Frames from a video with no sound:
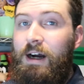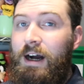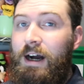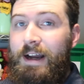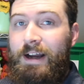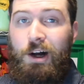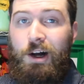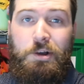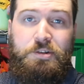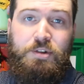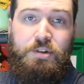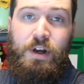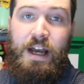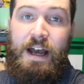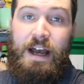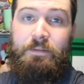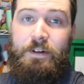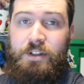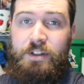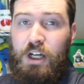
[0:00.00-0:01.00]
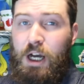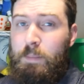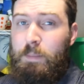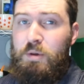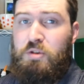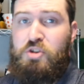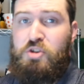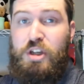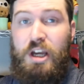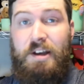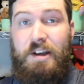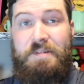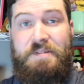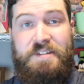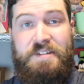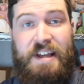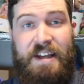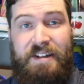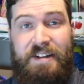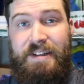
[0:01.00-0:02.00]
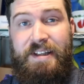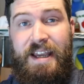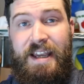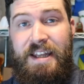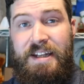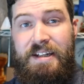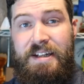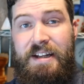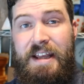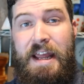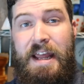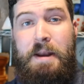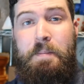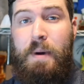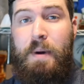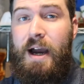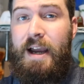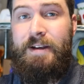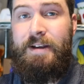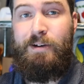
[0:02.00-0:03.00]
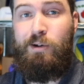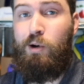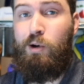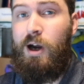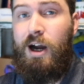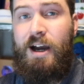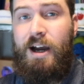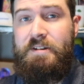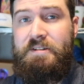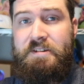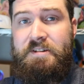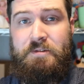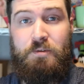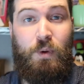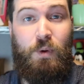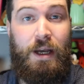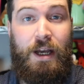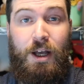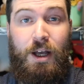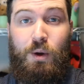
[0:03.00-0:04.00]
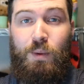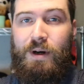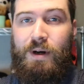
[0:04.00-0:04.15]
I also have a couple shelves dedicated in my garage as well,